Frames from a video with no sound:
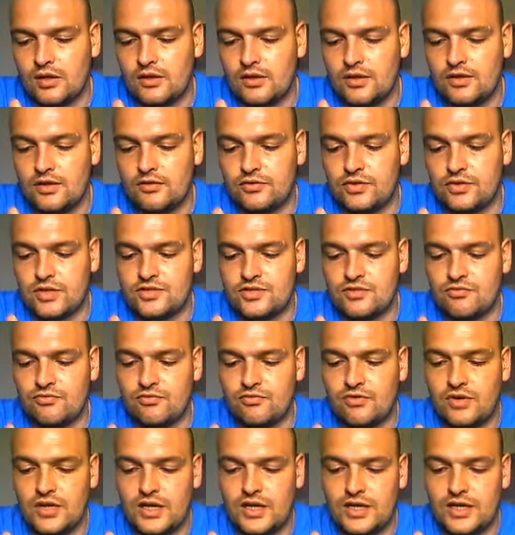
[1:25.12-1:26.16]
That doesn't
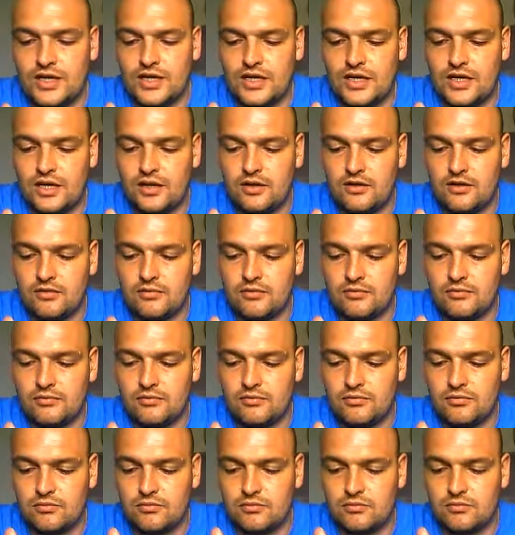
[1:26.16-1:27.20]
really
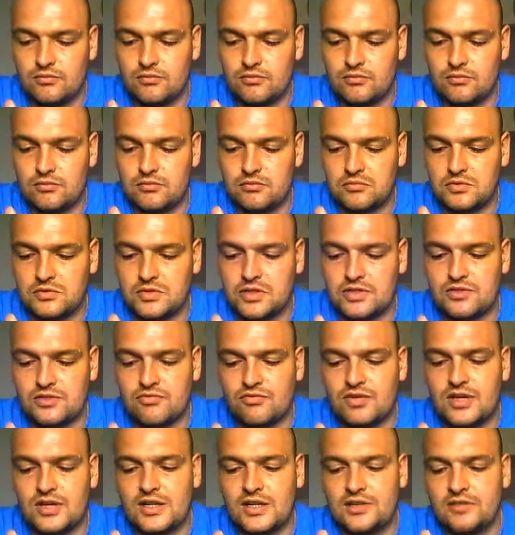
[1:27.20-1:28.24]

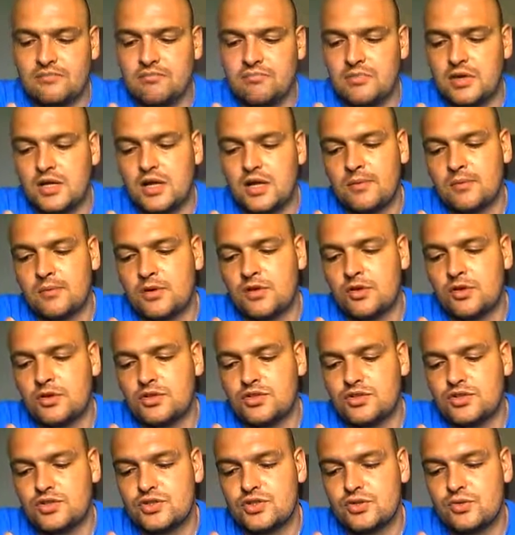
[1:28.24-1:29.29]
come
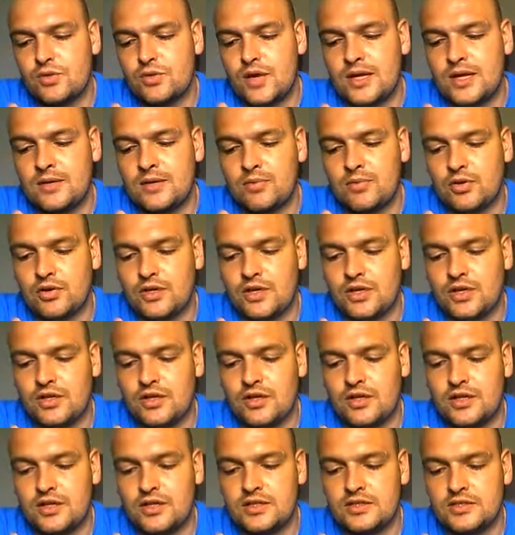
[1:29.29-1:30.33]
across to anybody
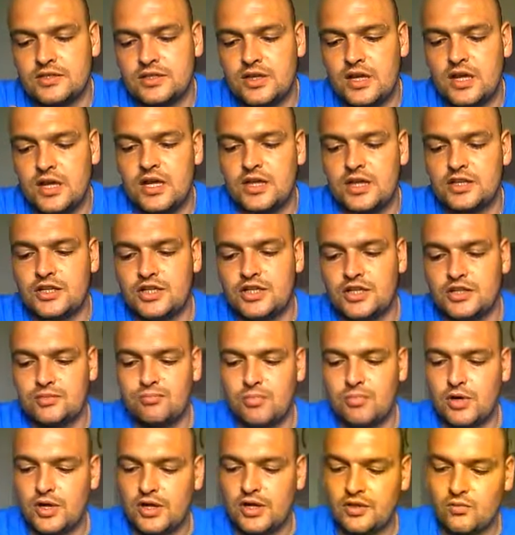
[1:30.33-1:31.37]
that is just
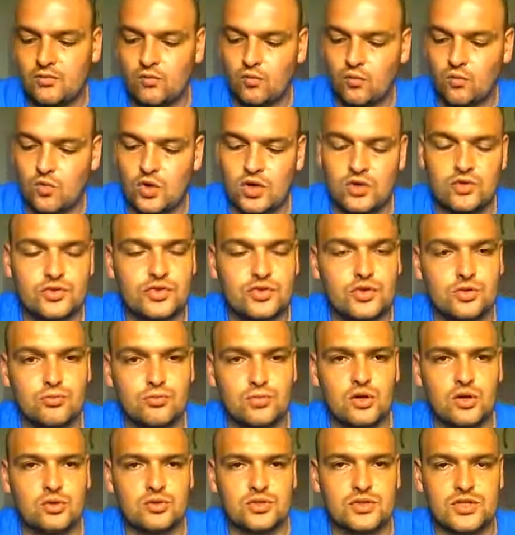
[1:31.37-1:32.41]
buying one or two
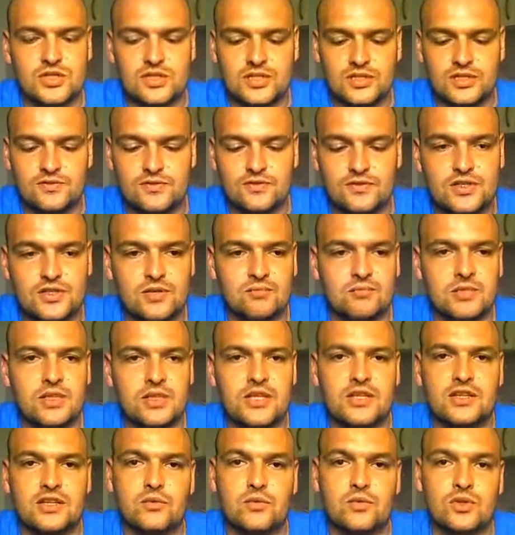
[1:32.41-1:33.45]
bottles. This is for somebody
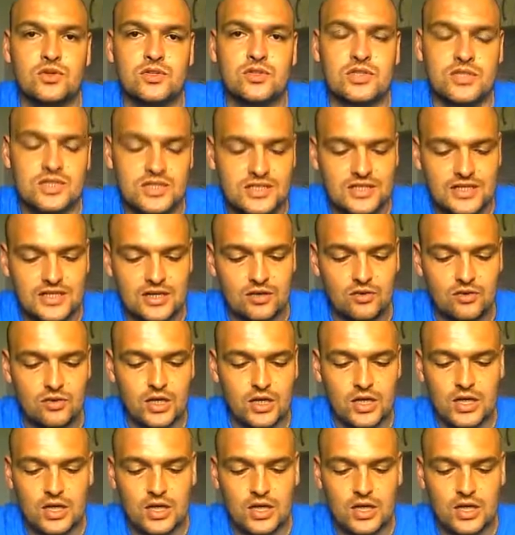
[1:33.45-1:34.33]
that wants to sell